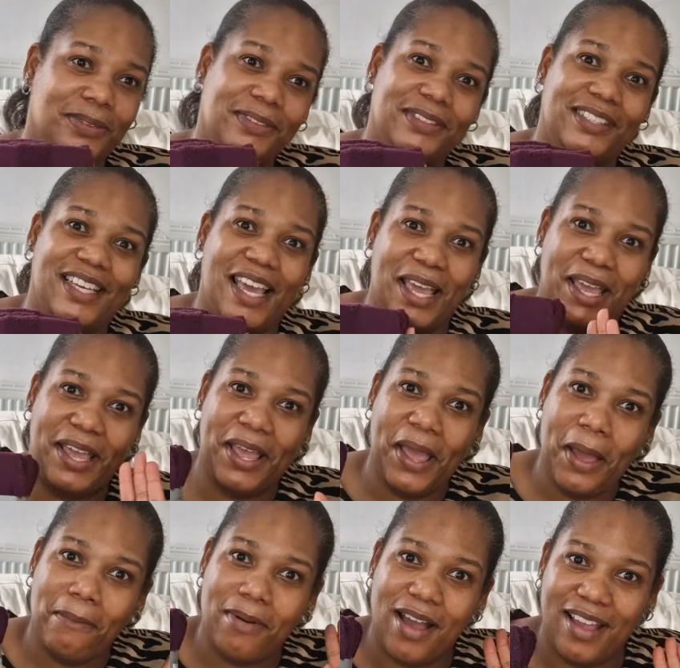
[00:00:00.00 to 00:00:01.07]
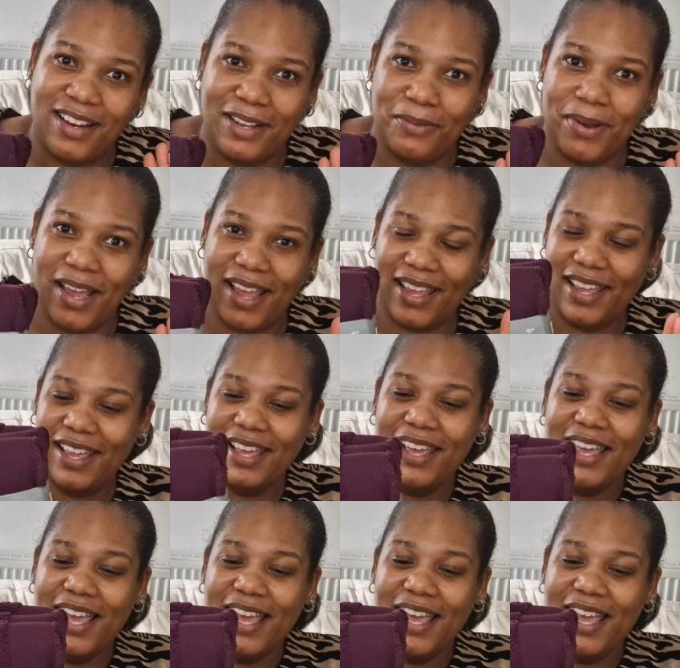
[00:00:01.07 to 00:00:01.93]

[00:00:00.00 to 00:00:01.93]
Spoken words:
Yeah, but anyway.